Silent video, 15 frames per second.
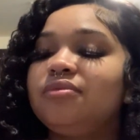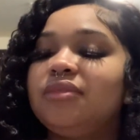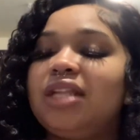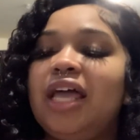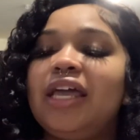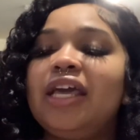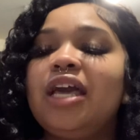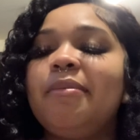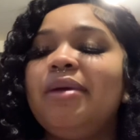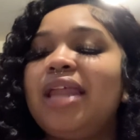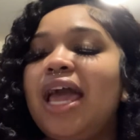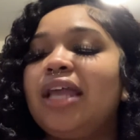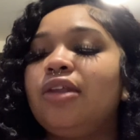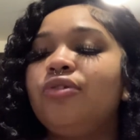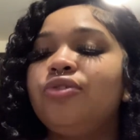it could be
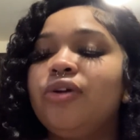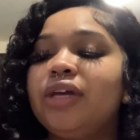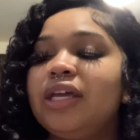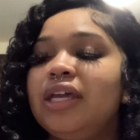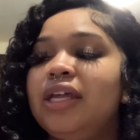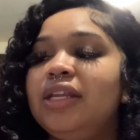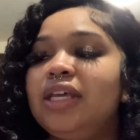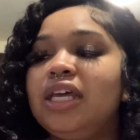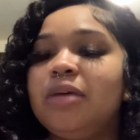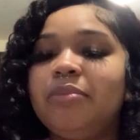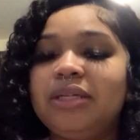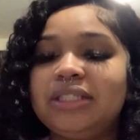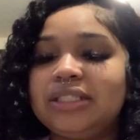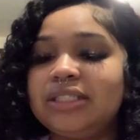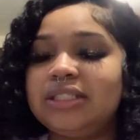like Lil Durk in India,
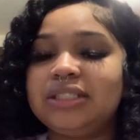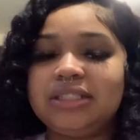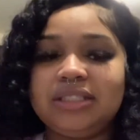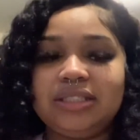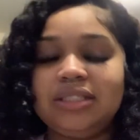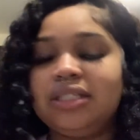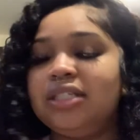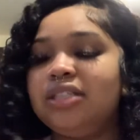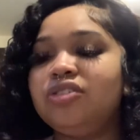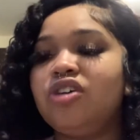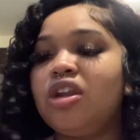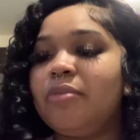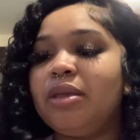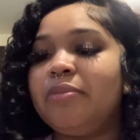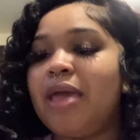but this is going
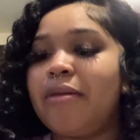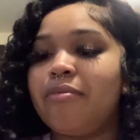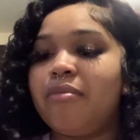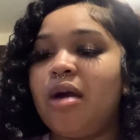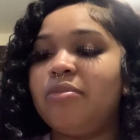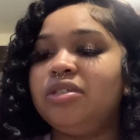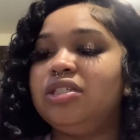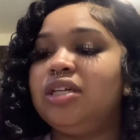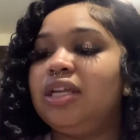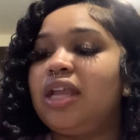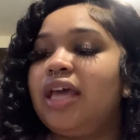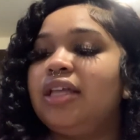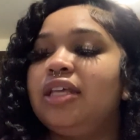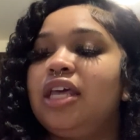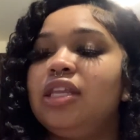to be baby mama shit.
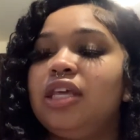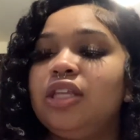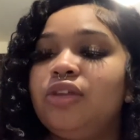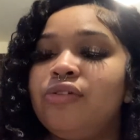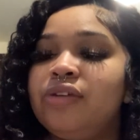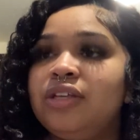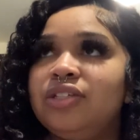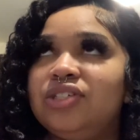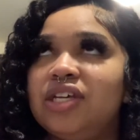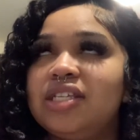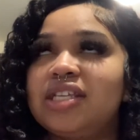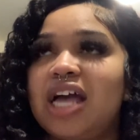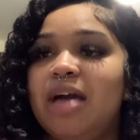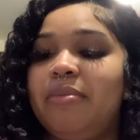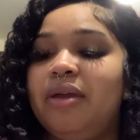Like India literally
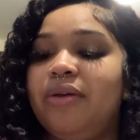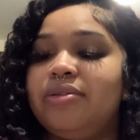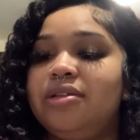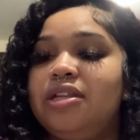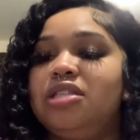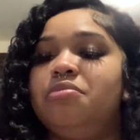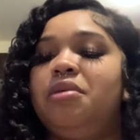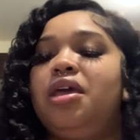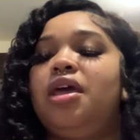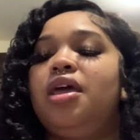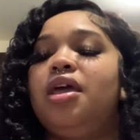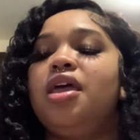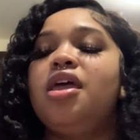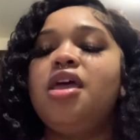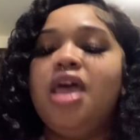just got married to this man.
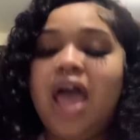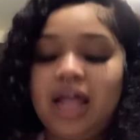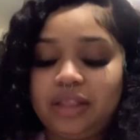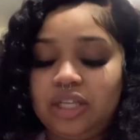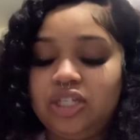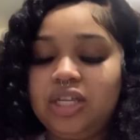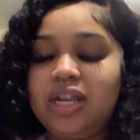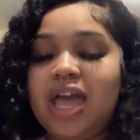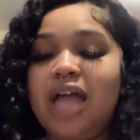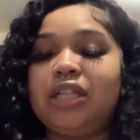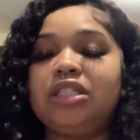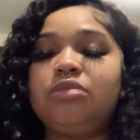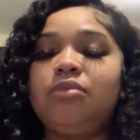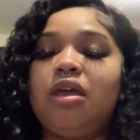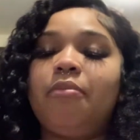After she didn't have
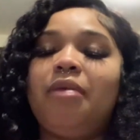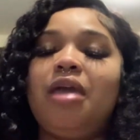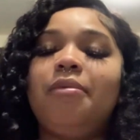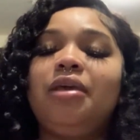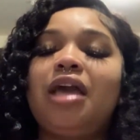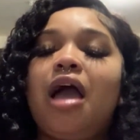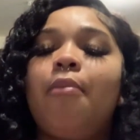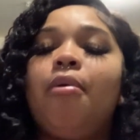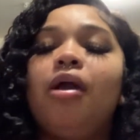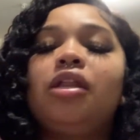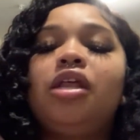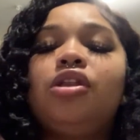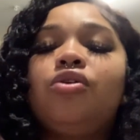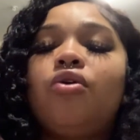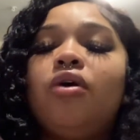this man, baby got
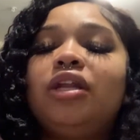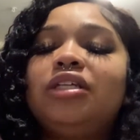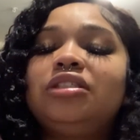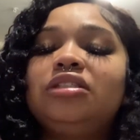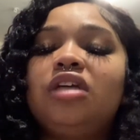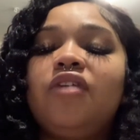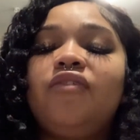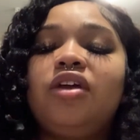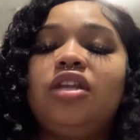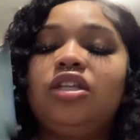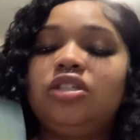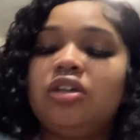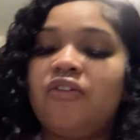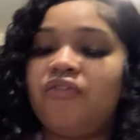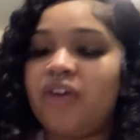pregnant, did all this stuff, and it
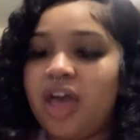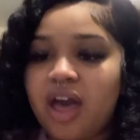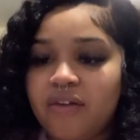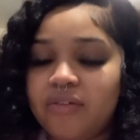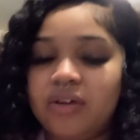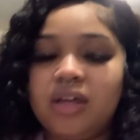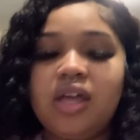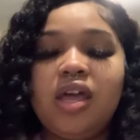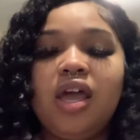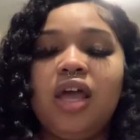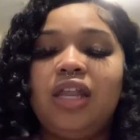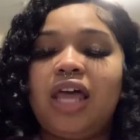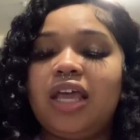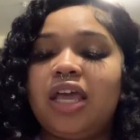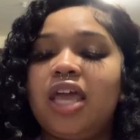took forever.
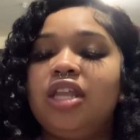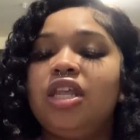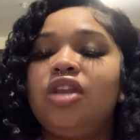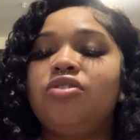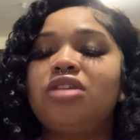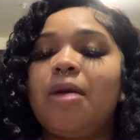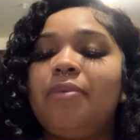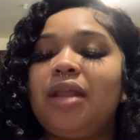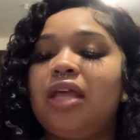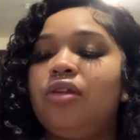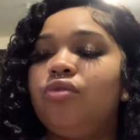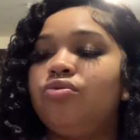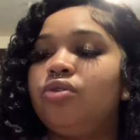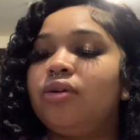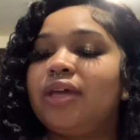Like, and then on top of that,
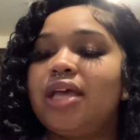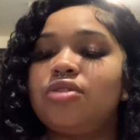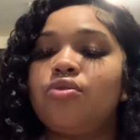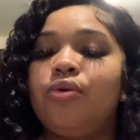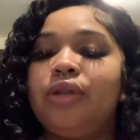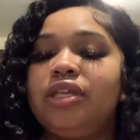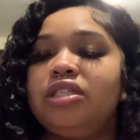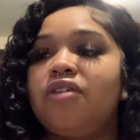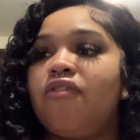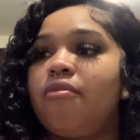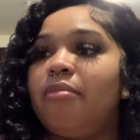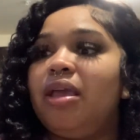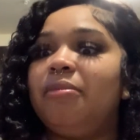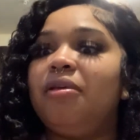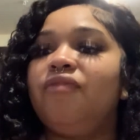Lil Durk has all these
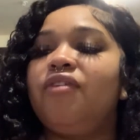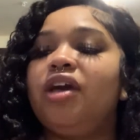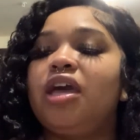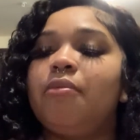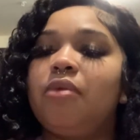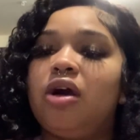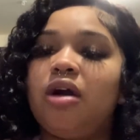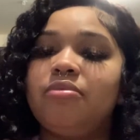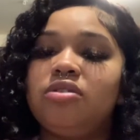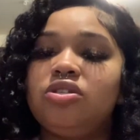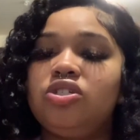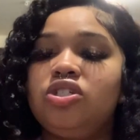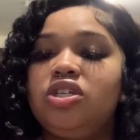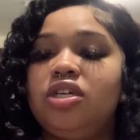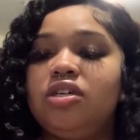different baby fucking moms
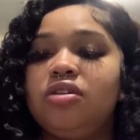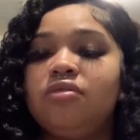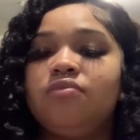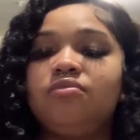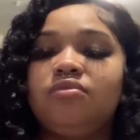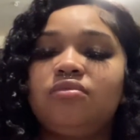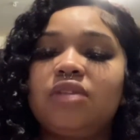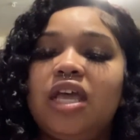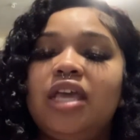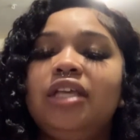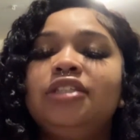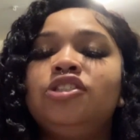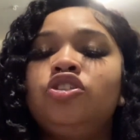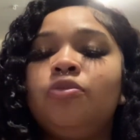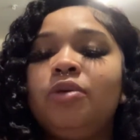and shit. And
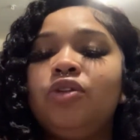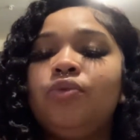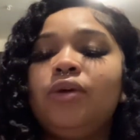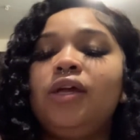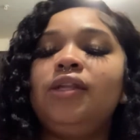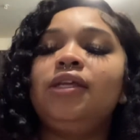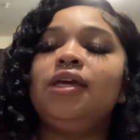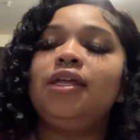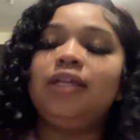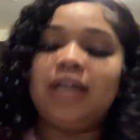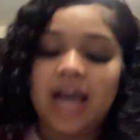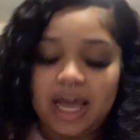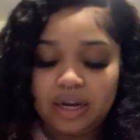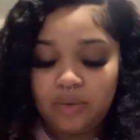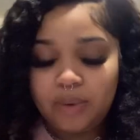he still be doing India any
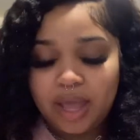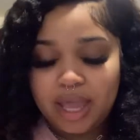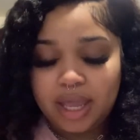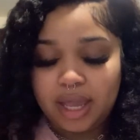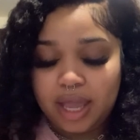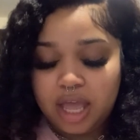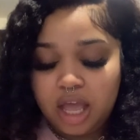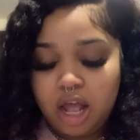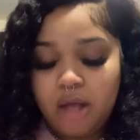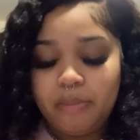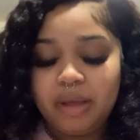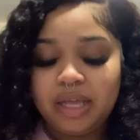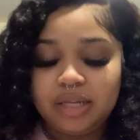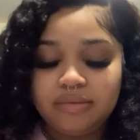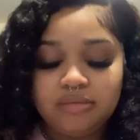kind of way.
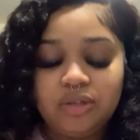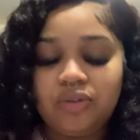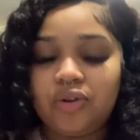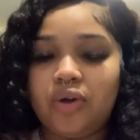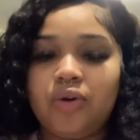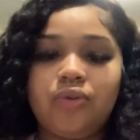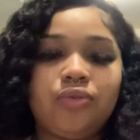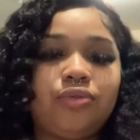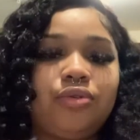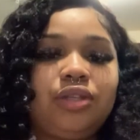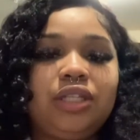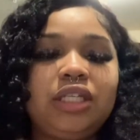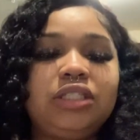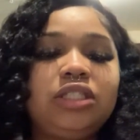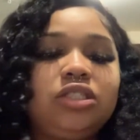But, you know,
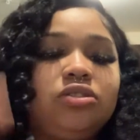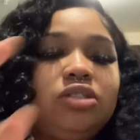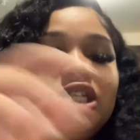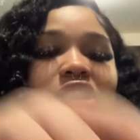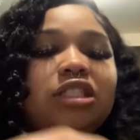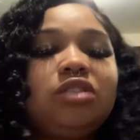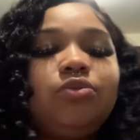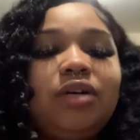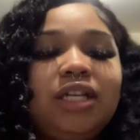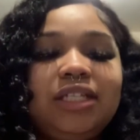this is what